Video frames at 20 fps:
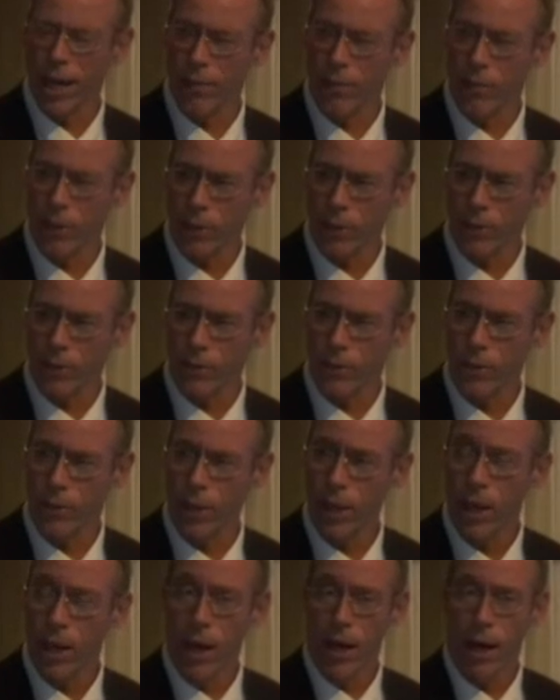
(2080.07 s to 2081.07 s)
evidence
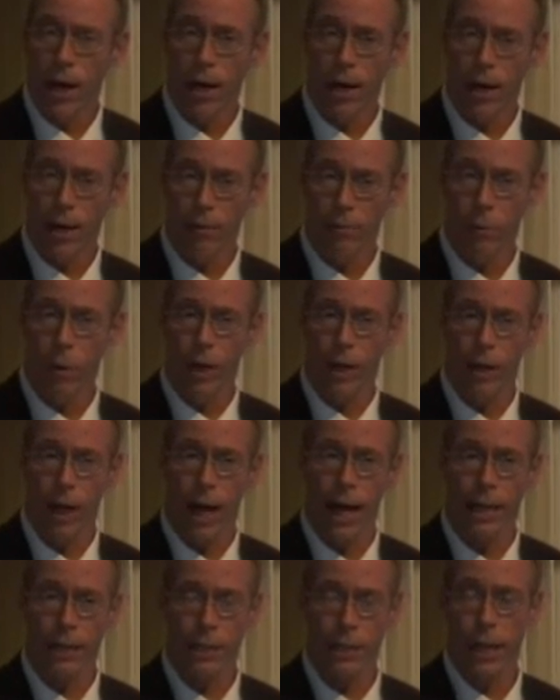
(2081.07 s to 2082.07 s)
of what
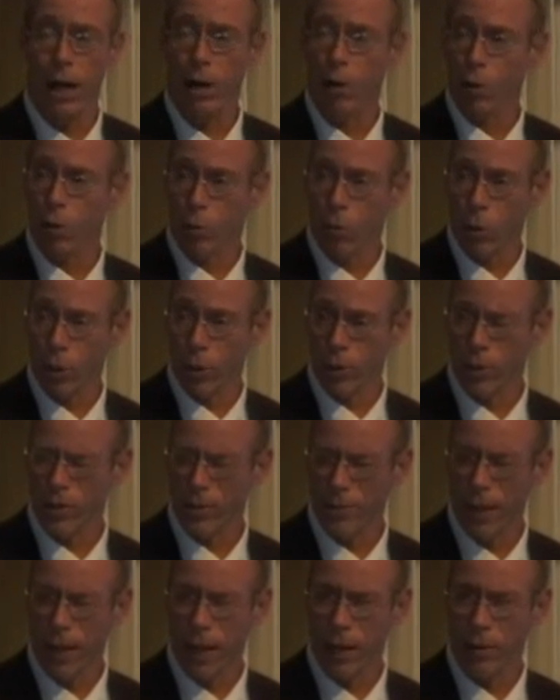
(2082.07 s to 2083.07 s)
Eisenhower warned us
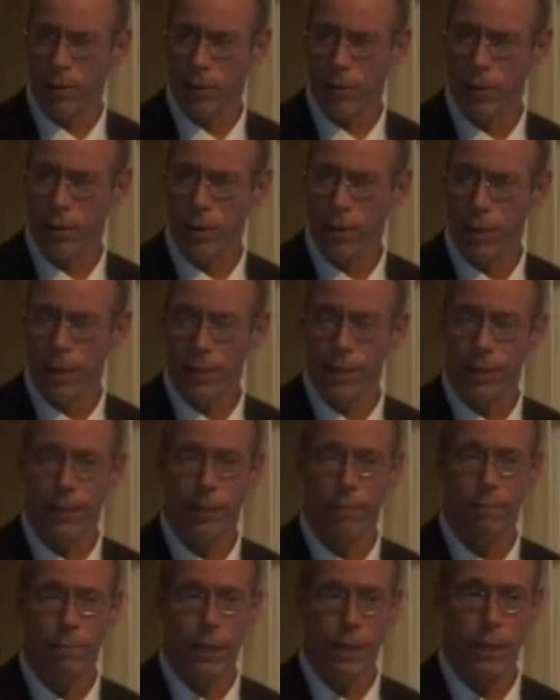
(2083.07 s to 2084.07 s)
about, that
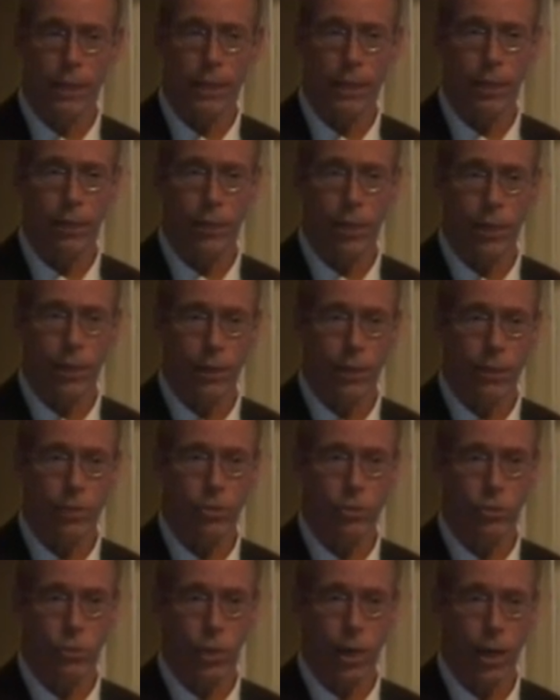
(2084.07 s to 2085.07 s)
the
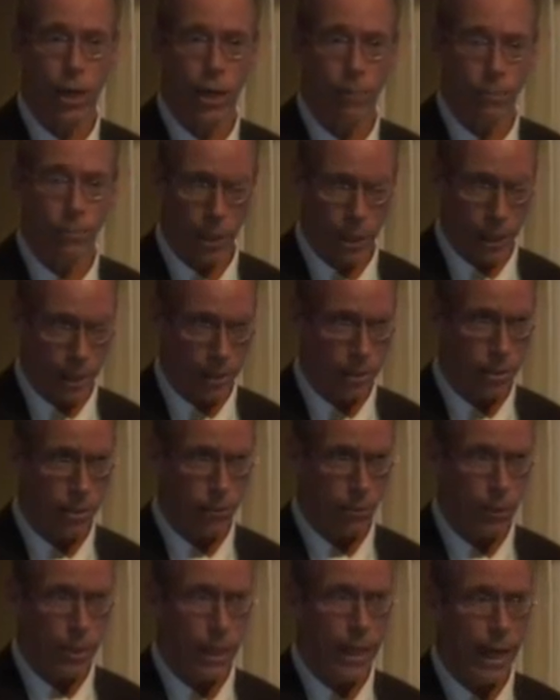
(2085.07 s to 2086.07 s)
military-industrial complex
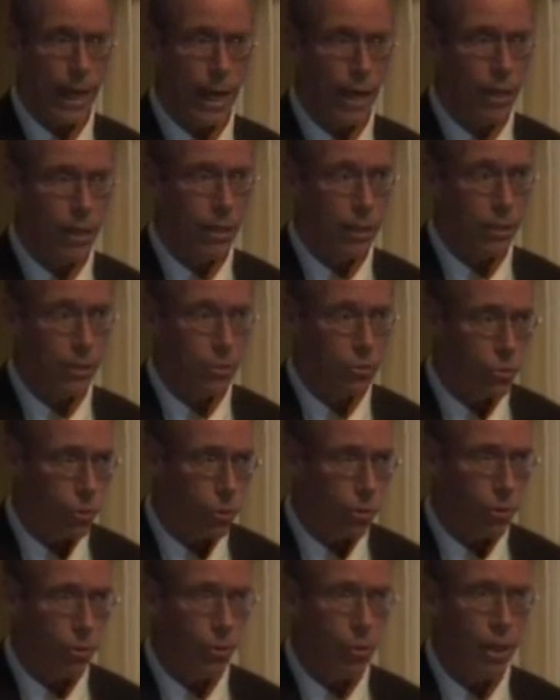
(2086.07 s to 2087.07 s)
would get out of
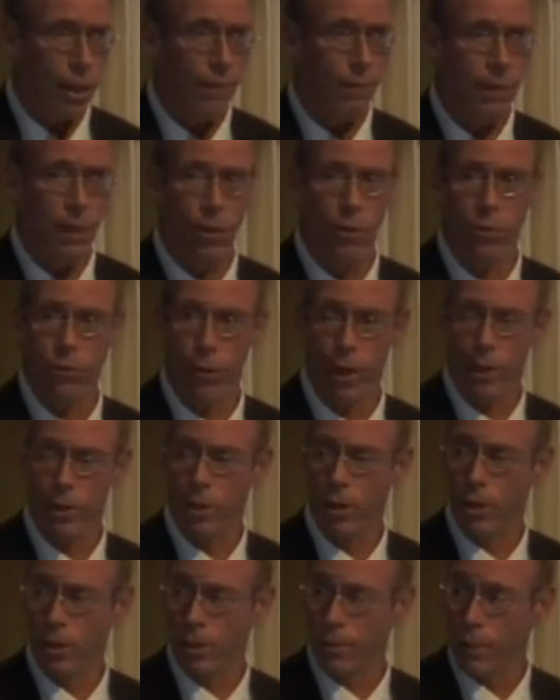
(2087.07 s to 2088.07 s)
control and be a threat to
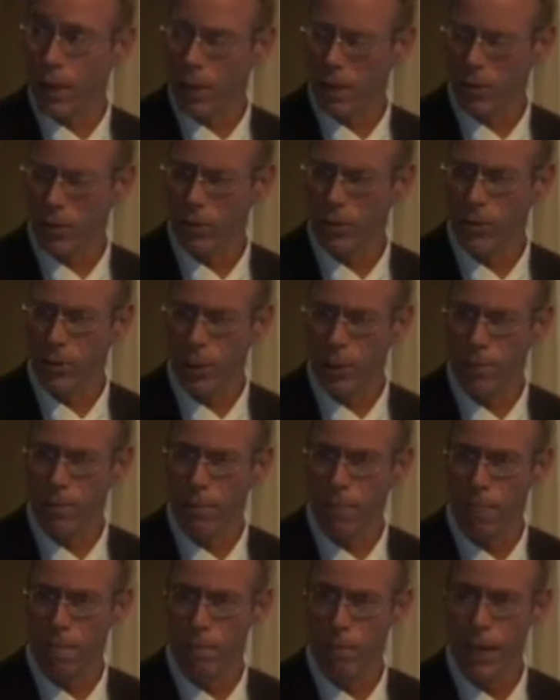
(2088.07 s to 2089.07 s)
our democracy.
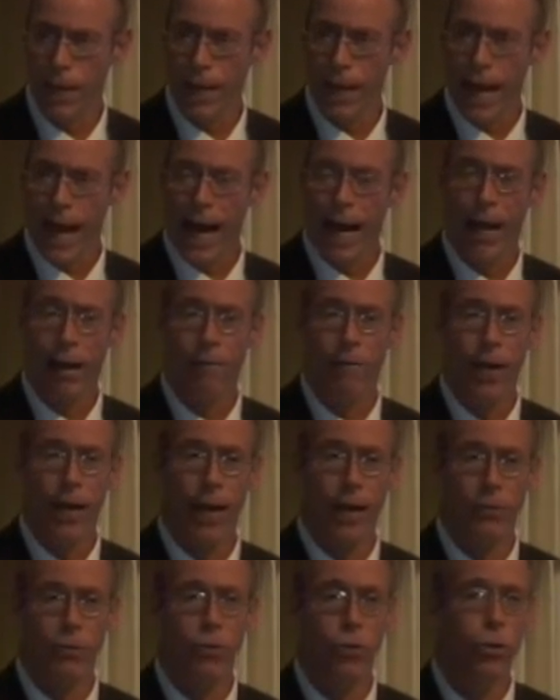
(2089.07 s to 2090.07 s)
I have
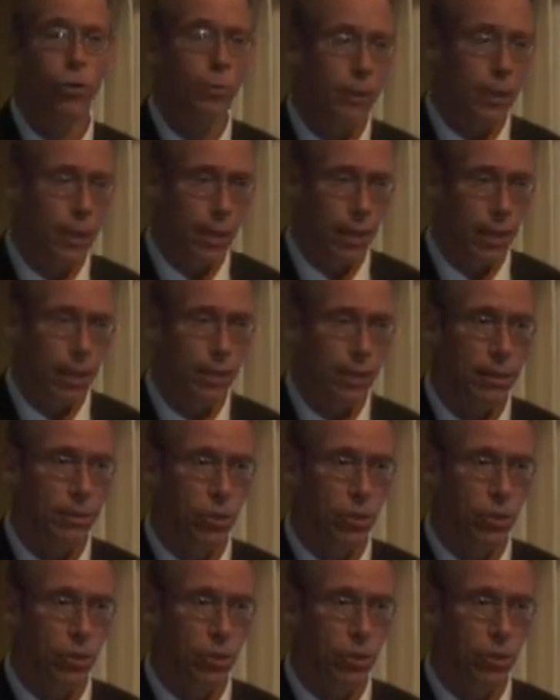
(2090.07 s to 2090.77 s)
had too many